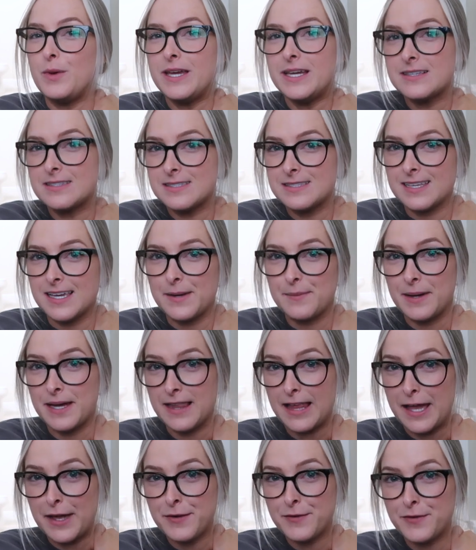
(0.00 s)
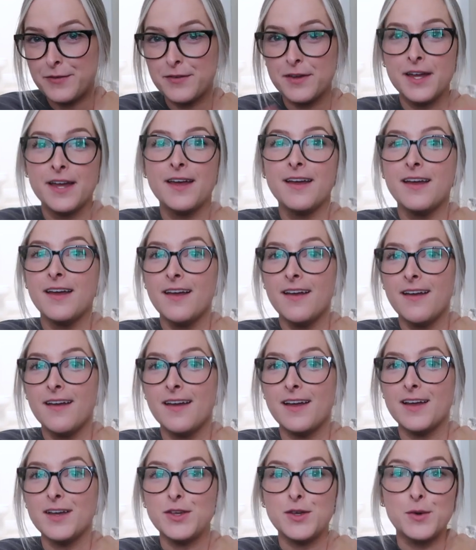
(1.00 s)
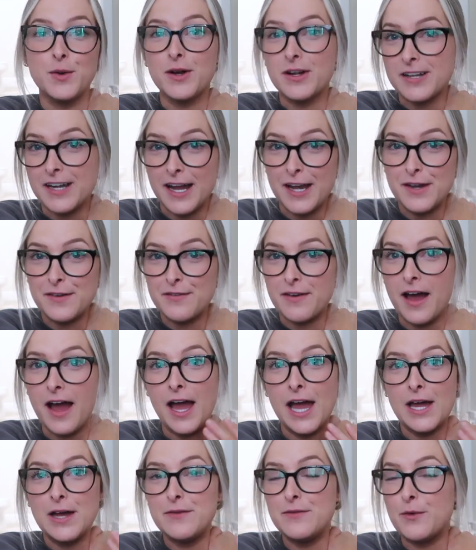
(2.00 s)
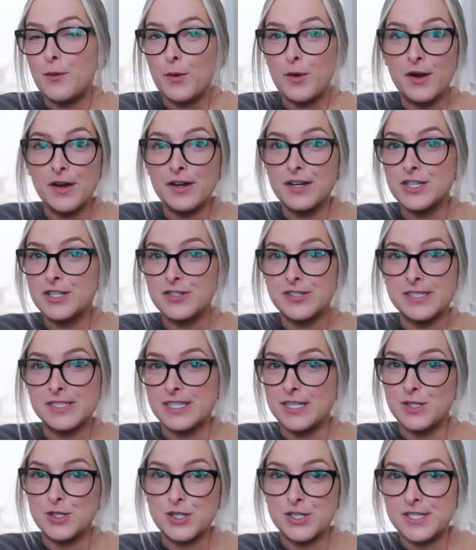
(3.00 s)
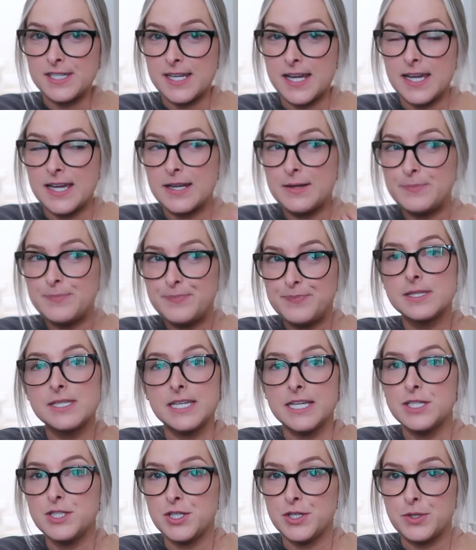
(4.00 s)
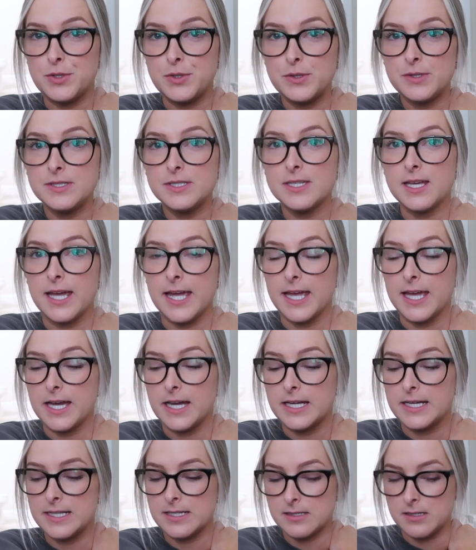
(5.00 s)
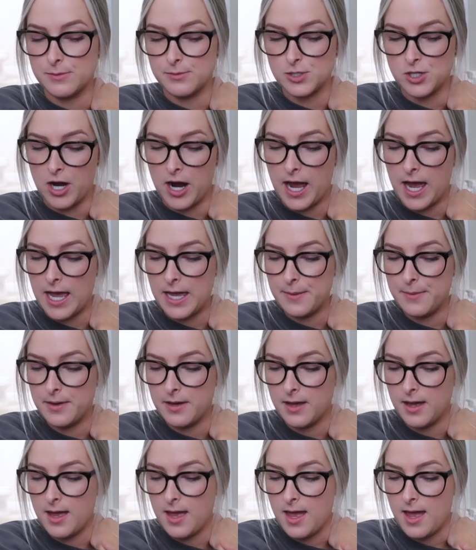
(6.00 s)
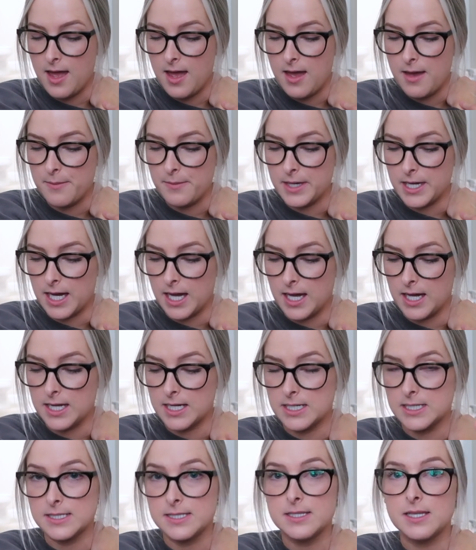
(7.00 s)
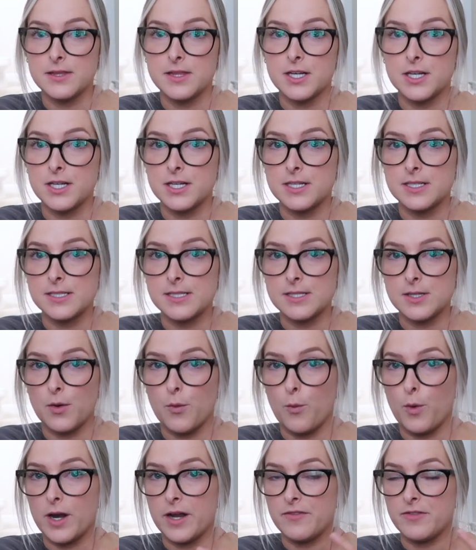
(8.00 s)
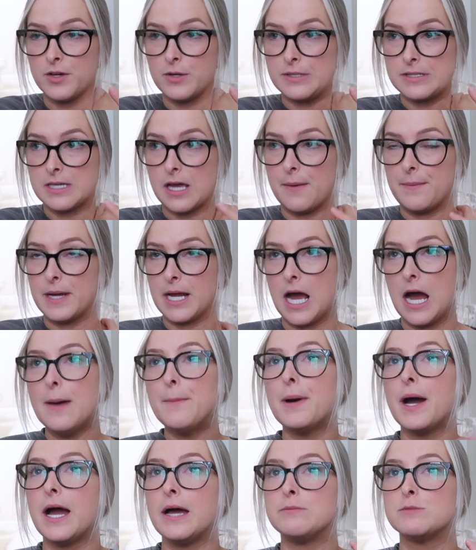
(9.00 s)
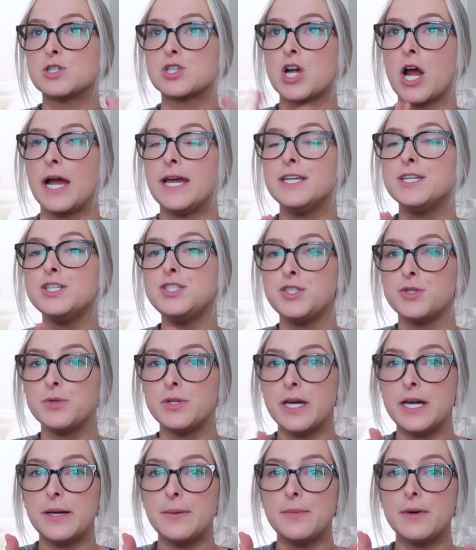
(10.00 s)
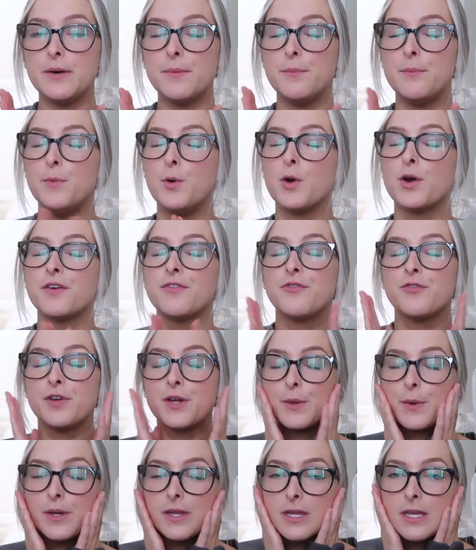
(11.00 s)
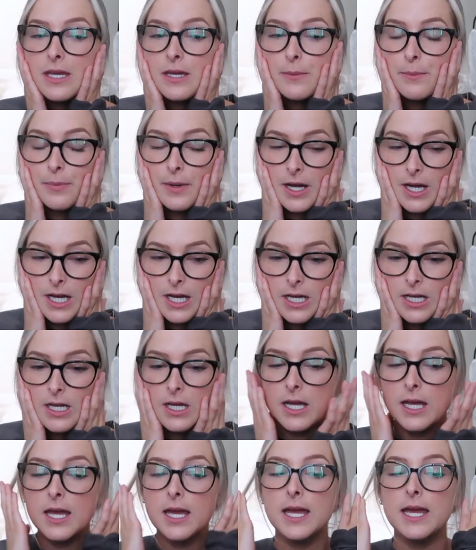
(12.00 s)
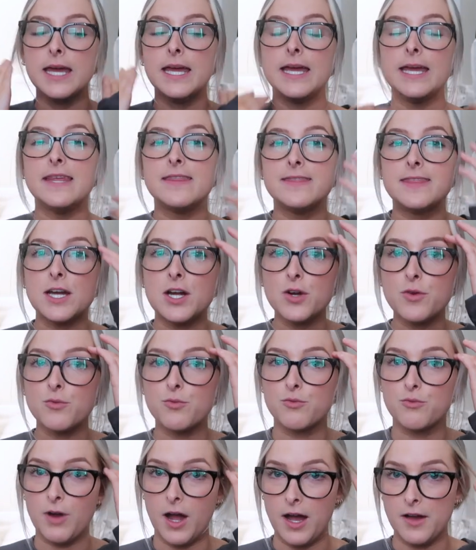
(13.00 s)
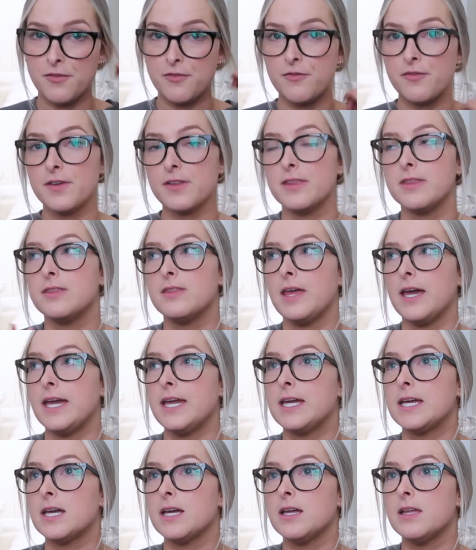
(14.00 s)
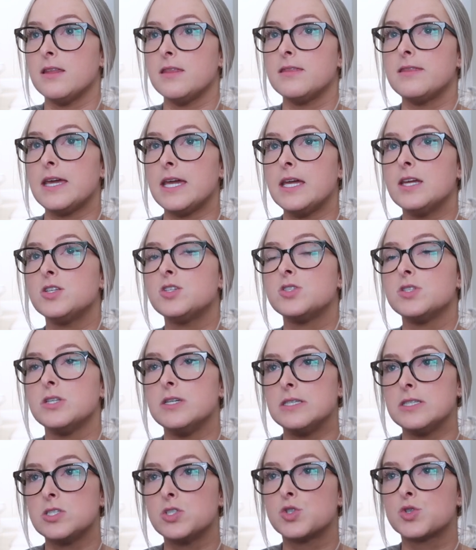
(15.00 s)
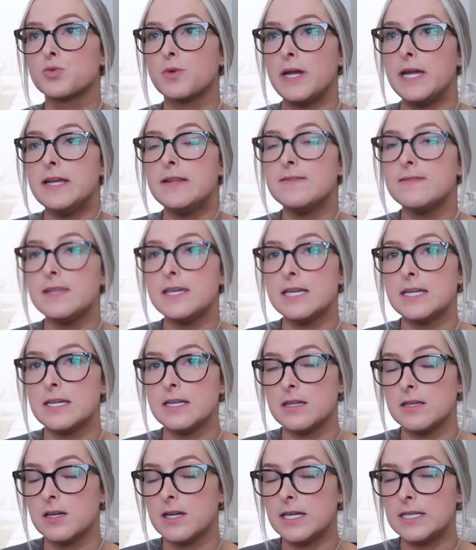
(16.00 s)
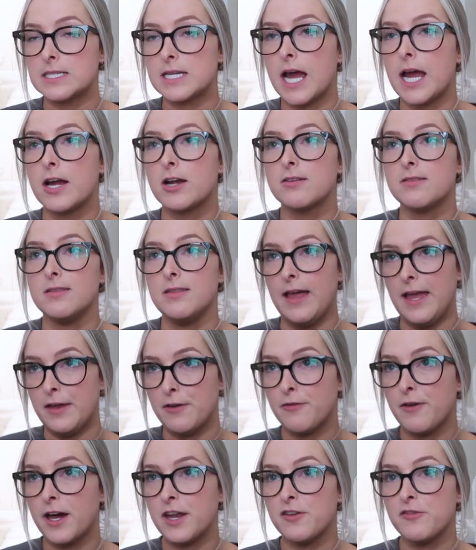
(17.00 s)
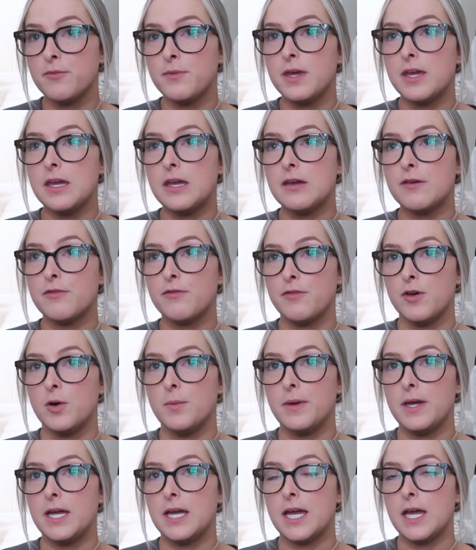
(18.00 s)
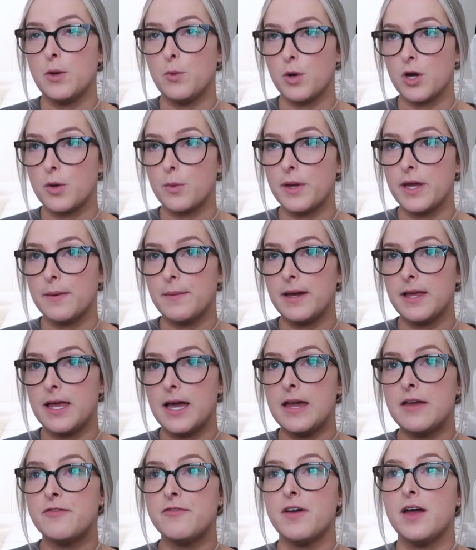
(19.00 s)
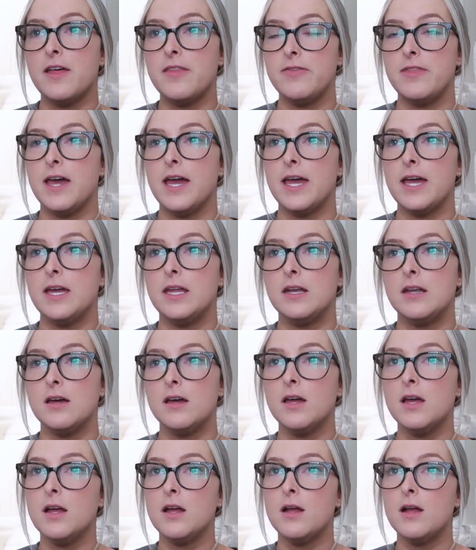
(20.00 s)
weeks in my life, you work nine to five or you're just interested, stay tuned and subscribe because there's one of those coming up. I'm trying to do them more frequently, but they're rough. Like they drain the entire life out of me filming a work week in my life and then